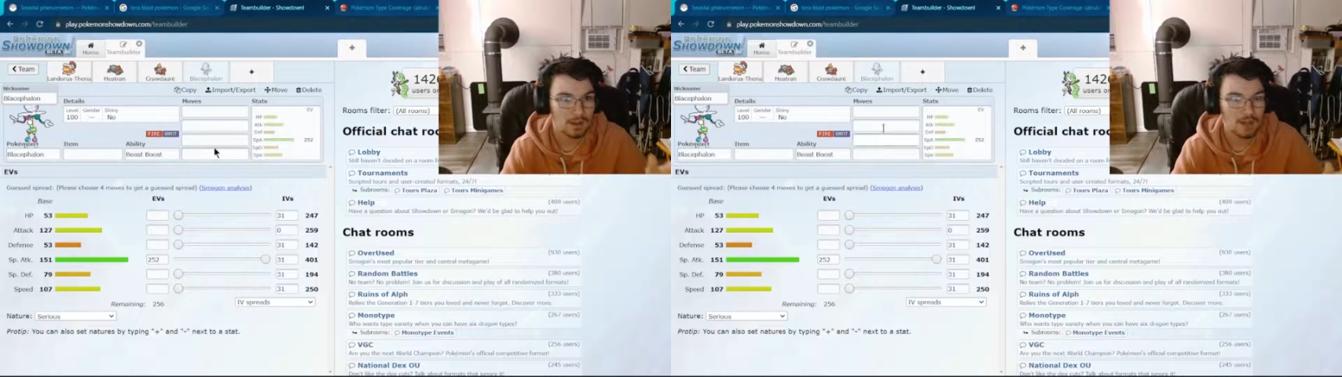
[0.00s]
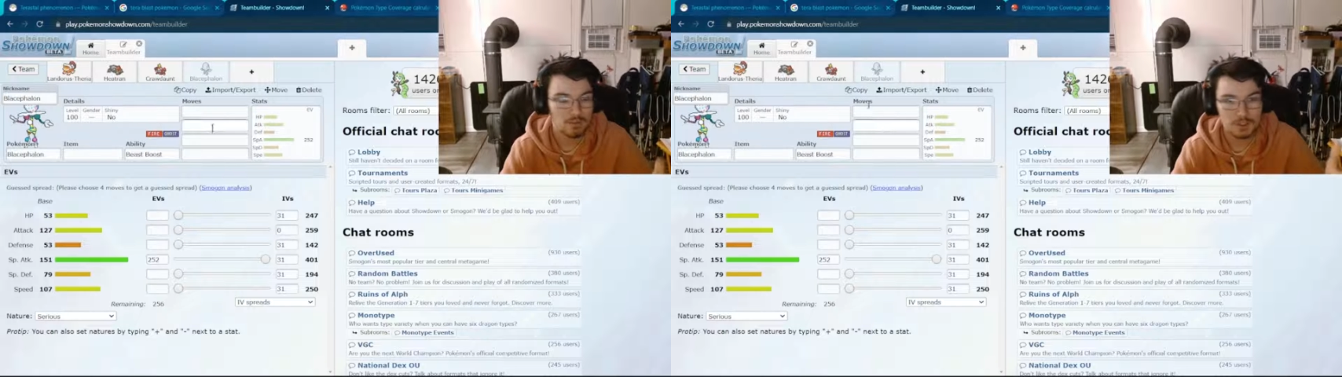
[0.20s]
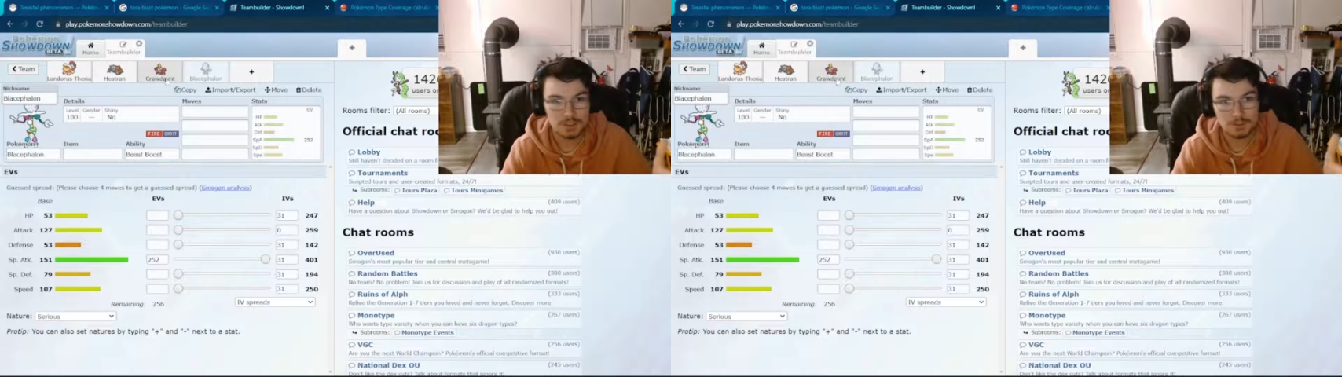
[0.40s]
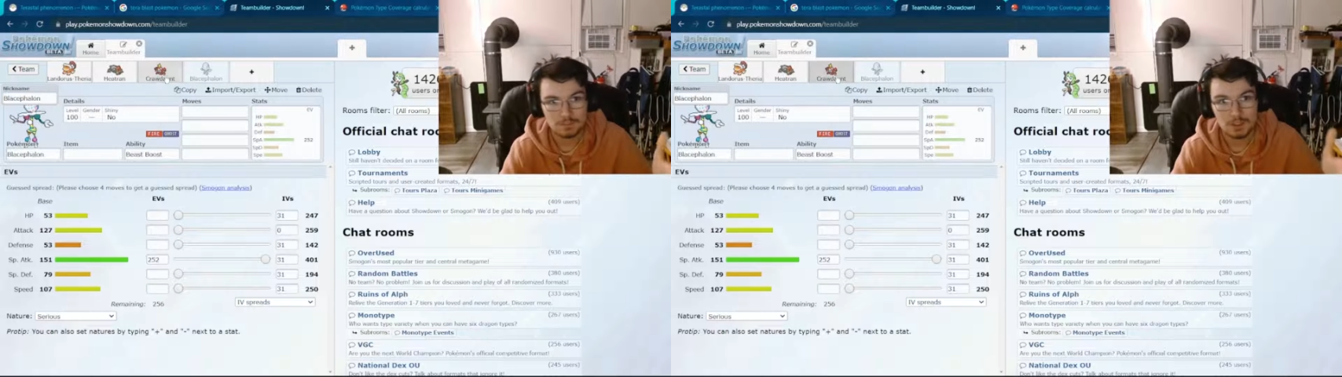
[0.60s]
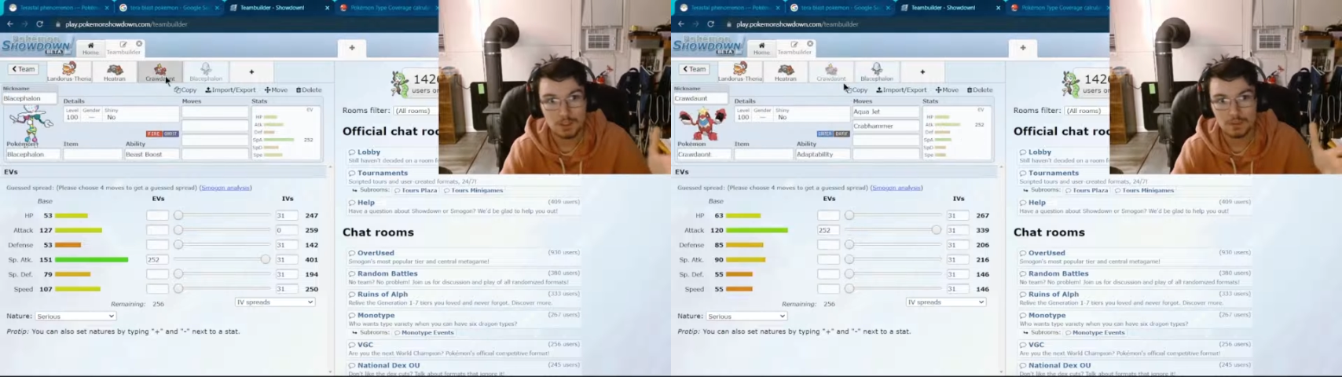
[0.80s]
Of course,
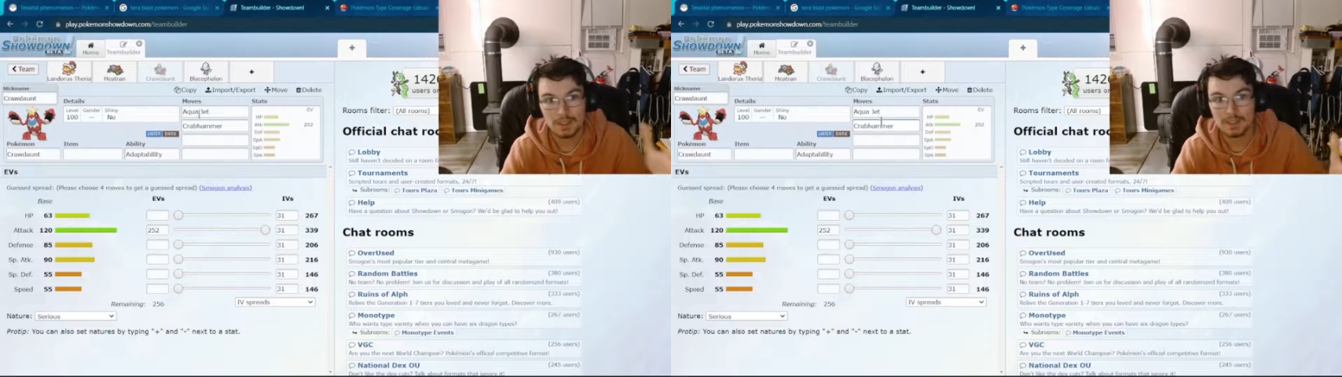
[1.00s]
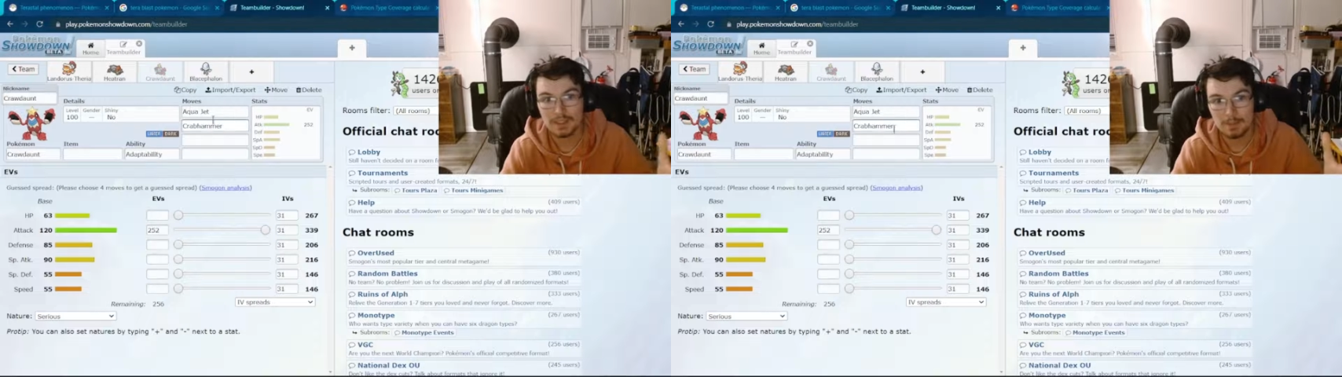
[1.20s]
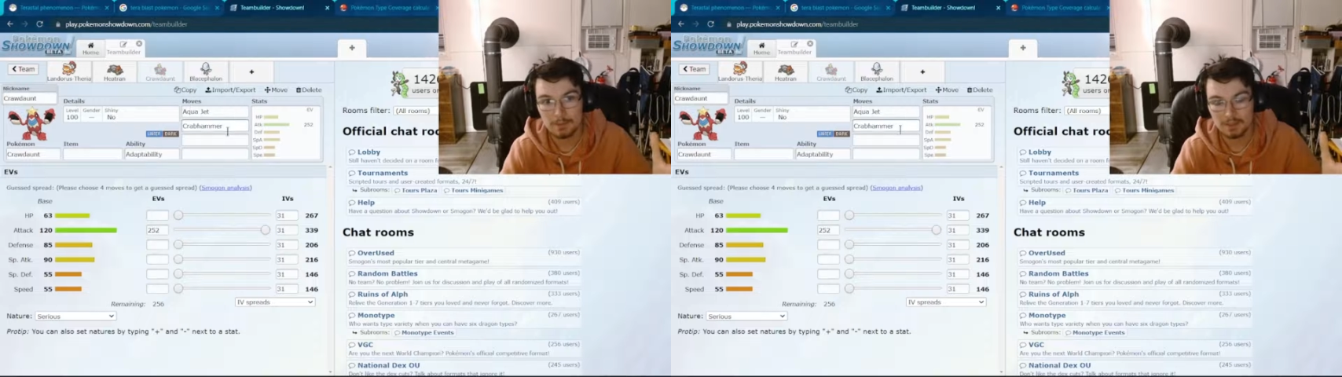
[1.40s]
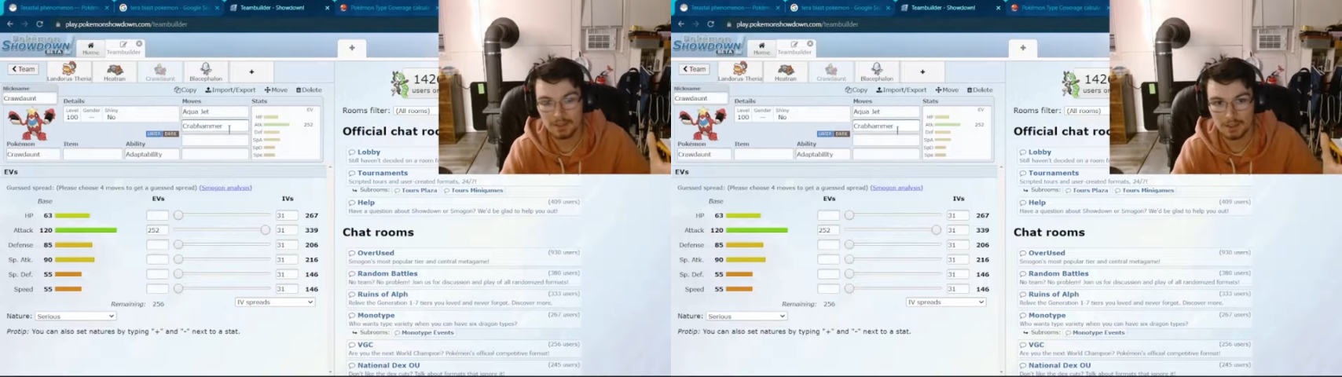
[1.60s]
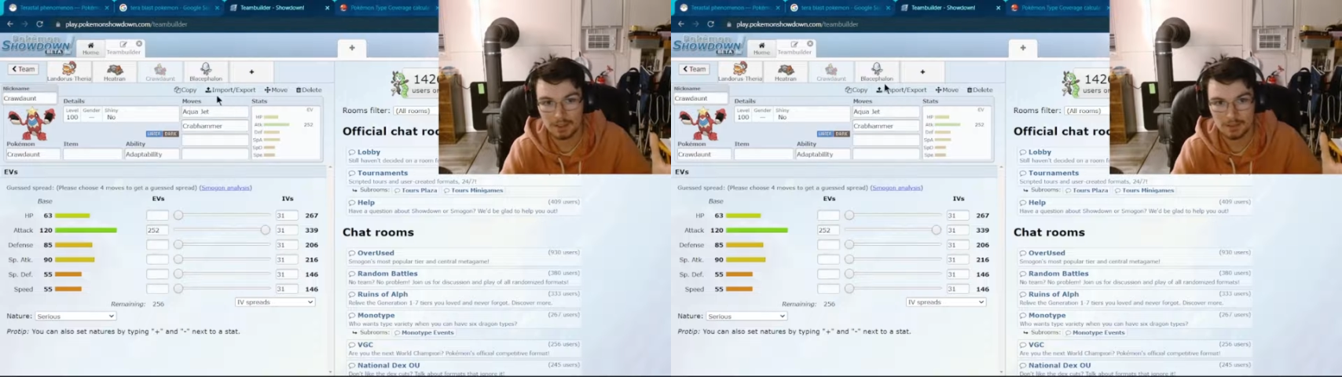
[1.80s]
you don't need
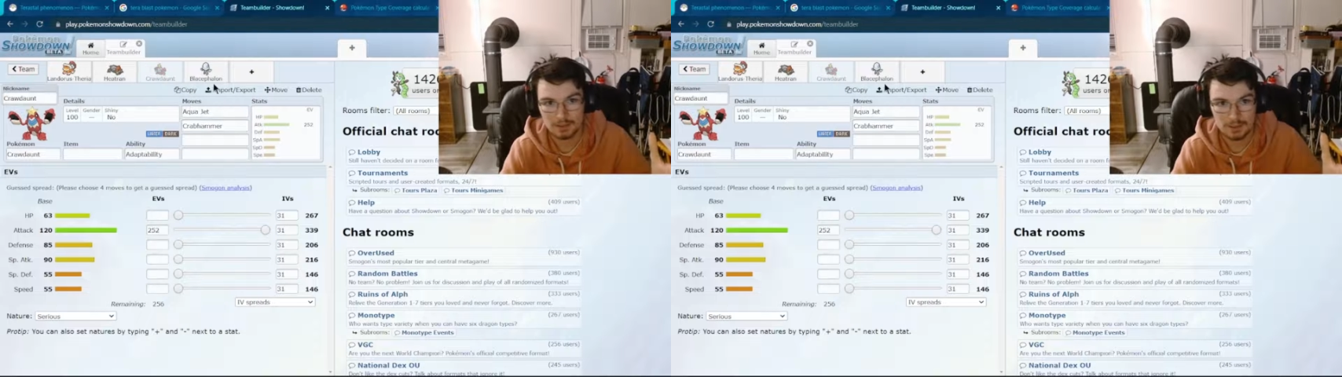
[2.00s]
adaptability